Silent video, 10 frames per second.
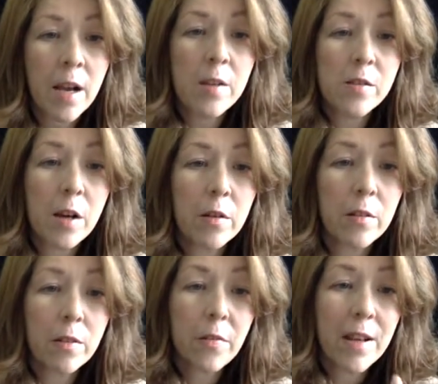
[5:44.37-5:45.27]
So
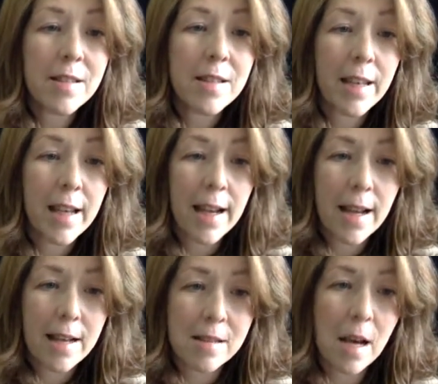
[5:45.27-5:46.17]
the first thing
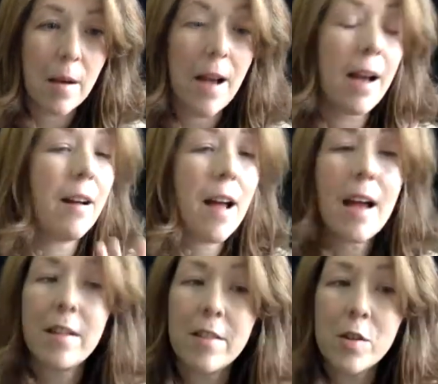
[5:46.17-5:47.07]
is,
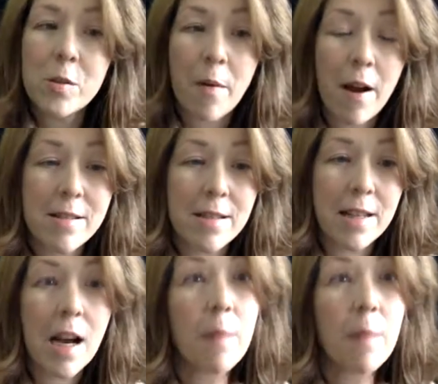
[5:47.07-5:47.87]
no surprises here,